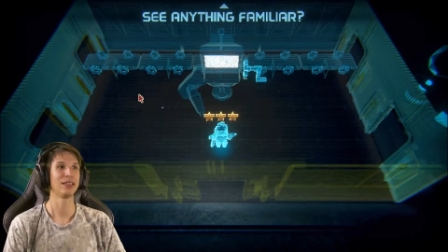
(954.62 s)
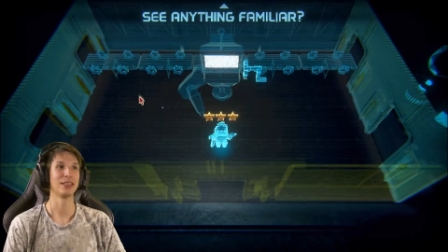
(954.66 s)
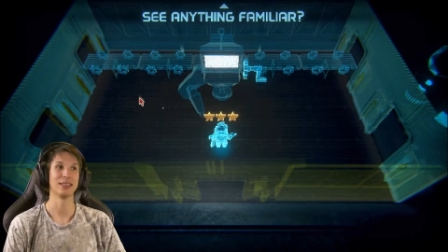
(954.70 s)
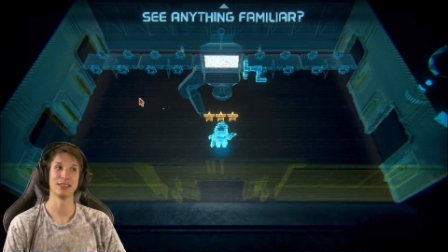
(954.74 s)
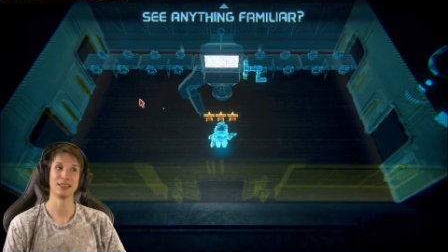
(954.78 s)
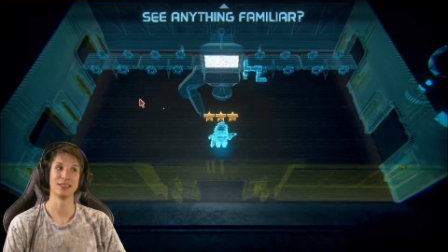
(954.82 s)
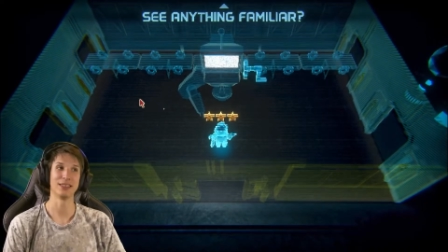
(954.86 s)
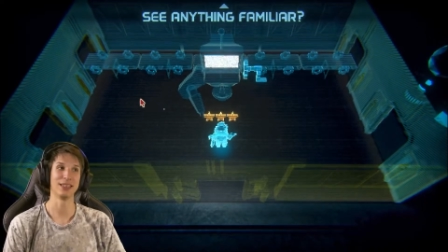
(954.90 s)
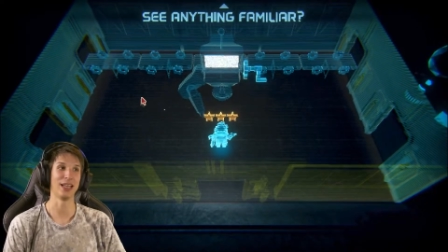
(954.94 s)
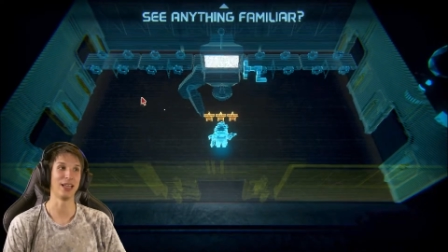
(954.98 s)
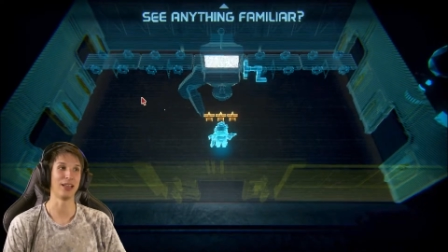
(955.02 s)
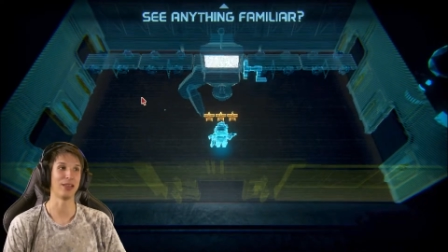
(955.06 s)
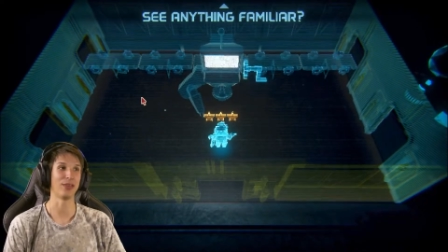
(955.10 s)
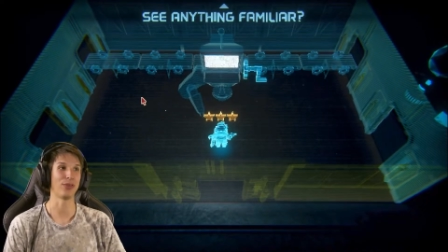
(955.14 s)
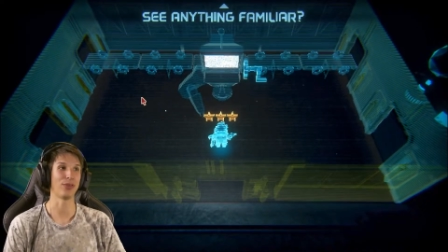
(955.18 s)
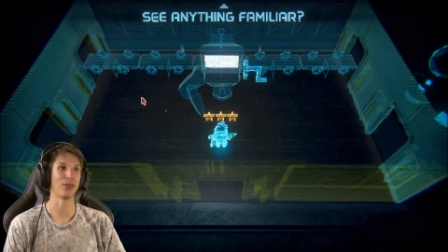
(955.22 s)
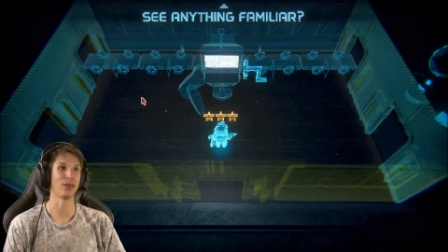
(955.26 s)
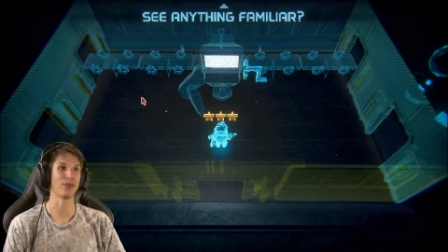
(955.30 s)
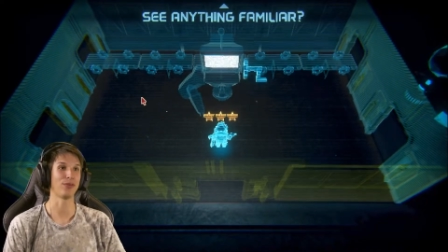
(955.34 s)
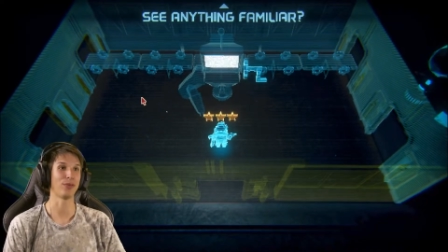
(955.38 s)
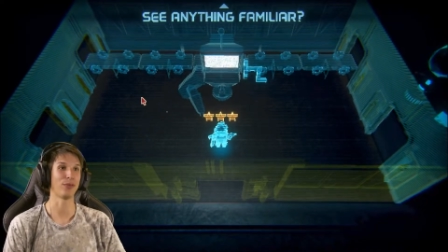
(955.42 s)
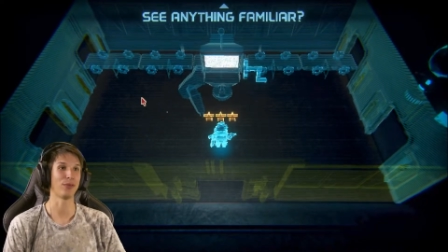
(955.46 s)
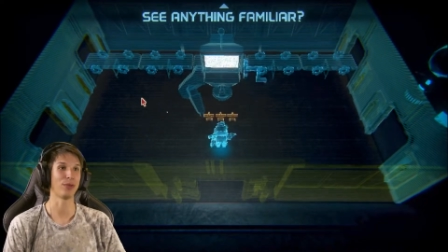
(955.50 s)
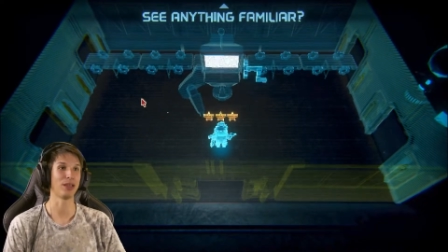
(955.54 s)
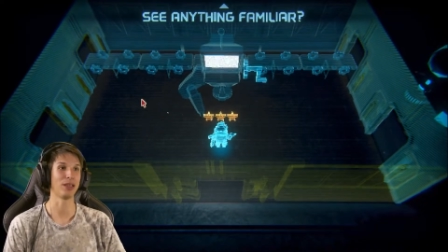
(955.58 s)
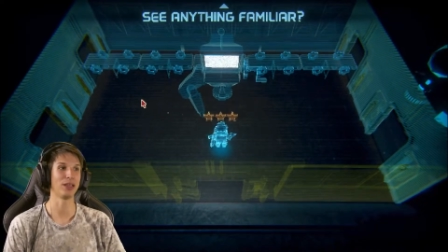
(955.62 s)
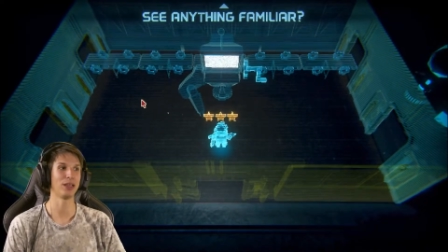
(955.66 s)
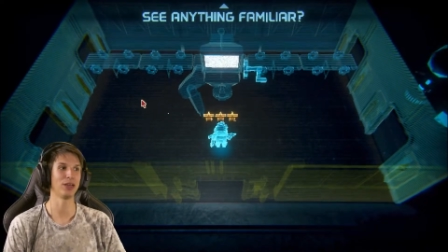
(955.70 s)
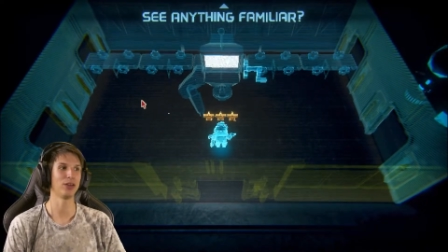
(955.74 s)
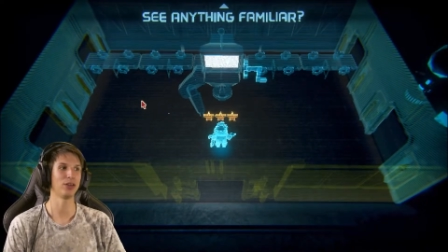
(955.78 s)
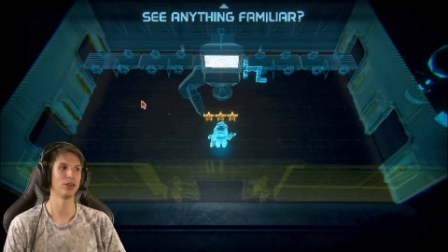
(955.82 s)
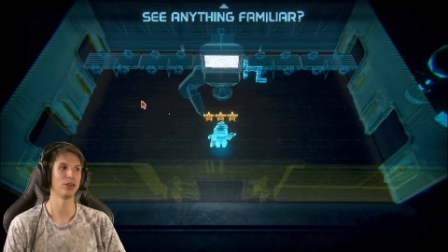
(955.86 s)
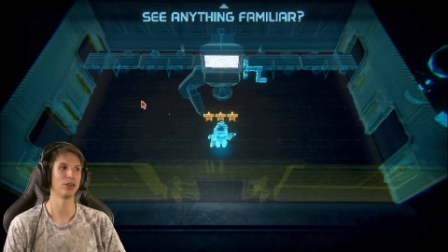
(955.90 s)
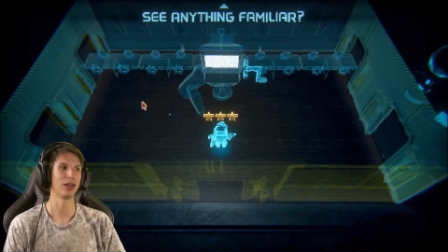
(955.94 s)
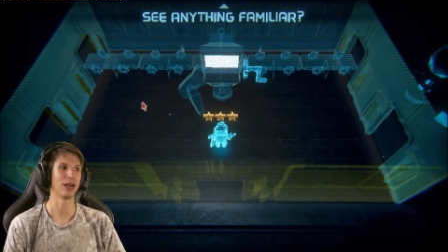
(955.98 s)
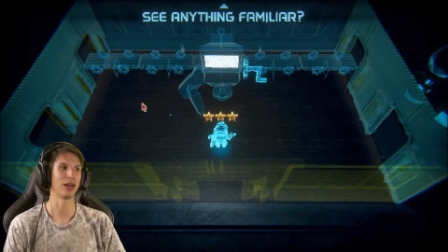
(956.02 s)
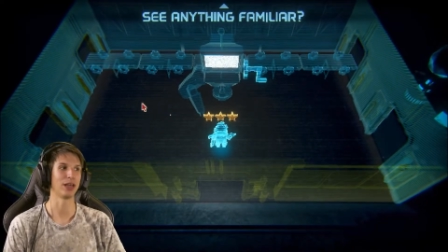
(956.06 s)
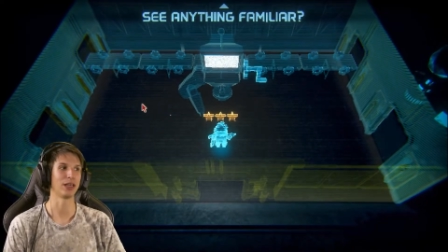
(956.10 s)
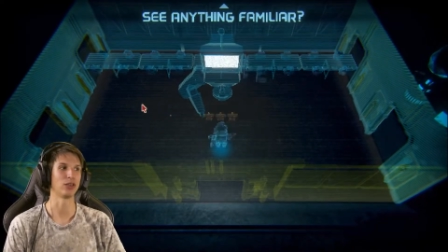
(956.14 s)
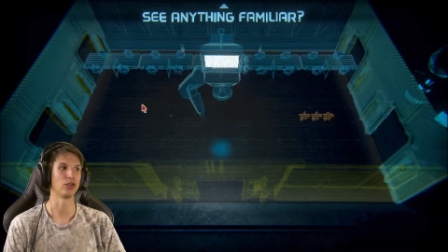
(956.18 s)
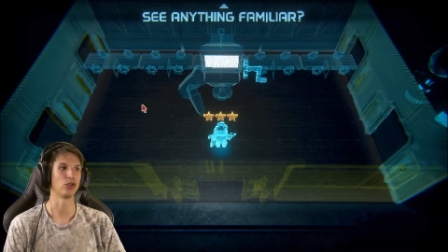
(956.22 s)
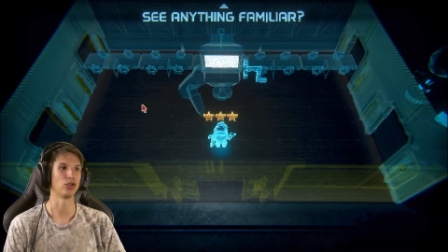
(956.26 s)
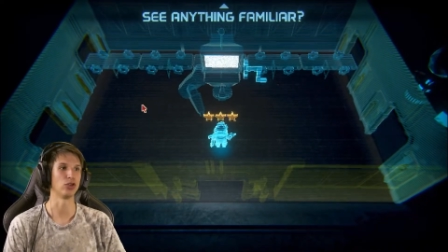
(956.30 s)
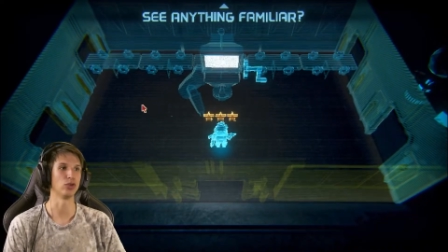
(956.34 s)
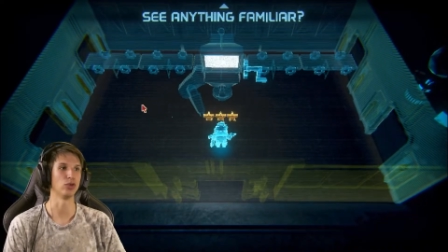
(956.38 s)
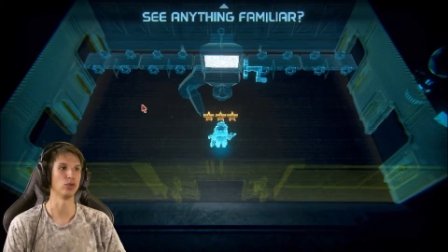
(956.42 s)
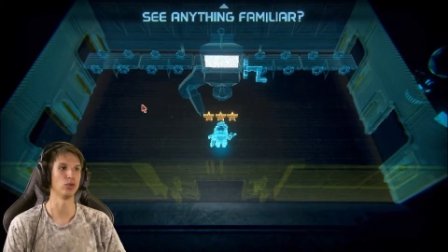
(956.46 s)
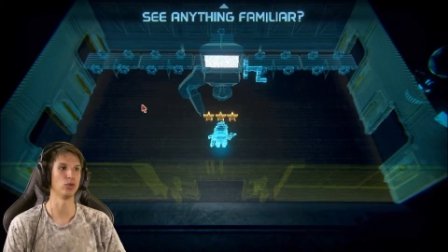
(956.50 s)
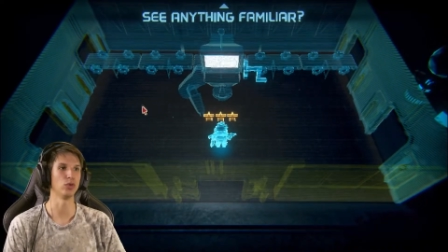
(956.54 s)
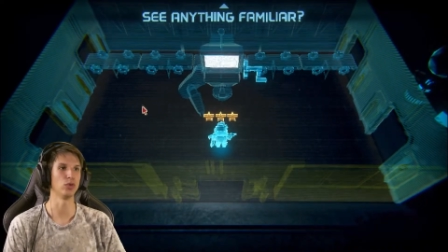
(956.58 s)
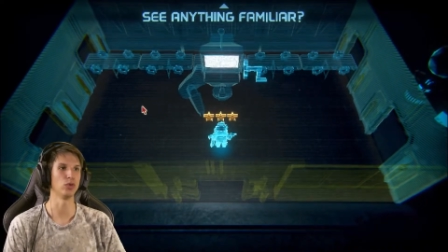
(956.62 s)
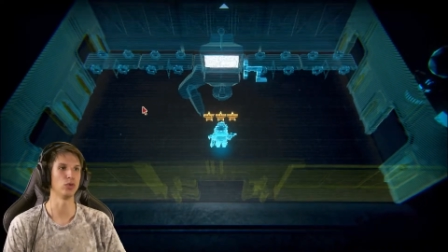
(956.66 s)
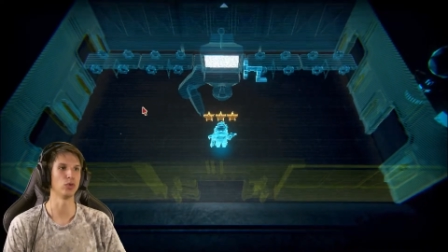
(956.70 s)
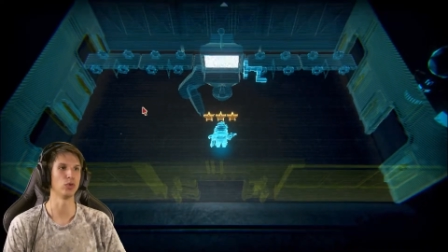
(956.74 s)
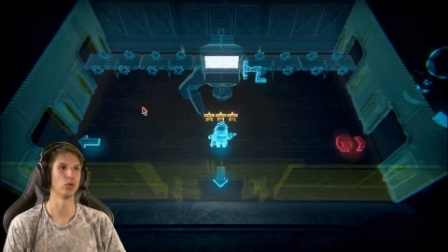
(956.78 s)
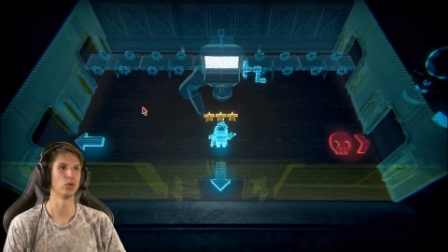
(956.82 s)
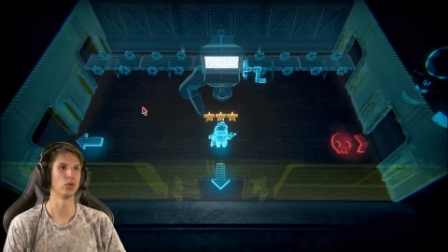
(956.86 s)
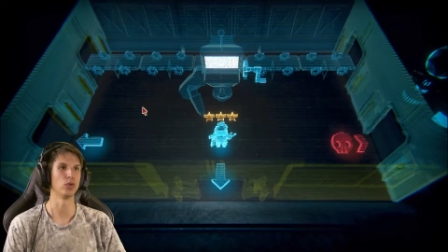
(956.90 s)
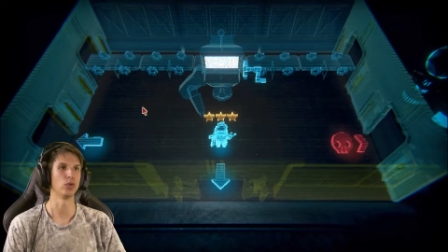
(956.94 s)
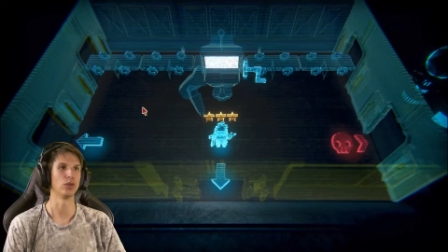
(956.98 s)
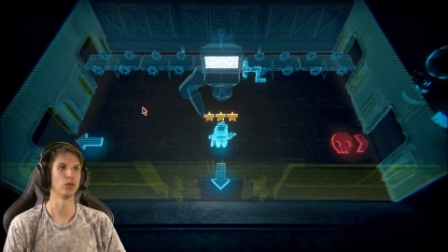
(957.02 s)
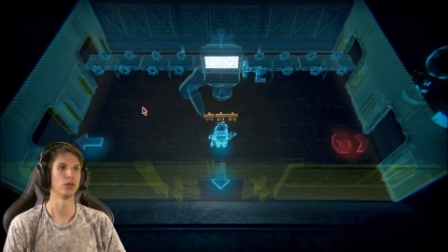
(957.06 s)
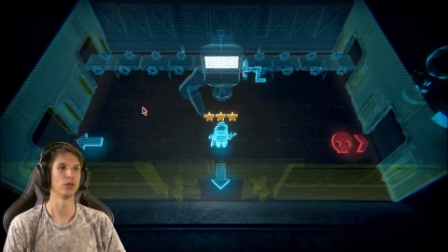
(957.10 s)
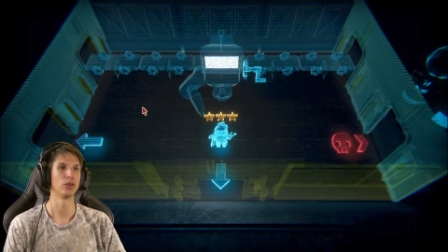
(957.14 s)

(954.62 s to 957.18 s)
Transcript: See anything familiar? I do.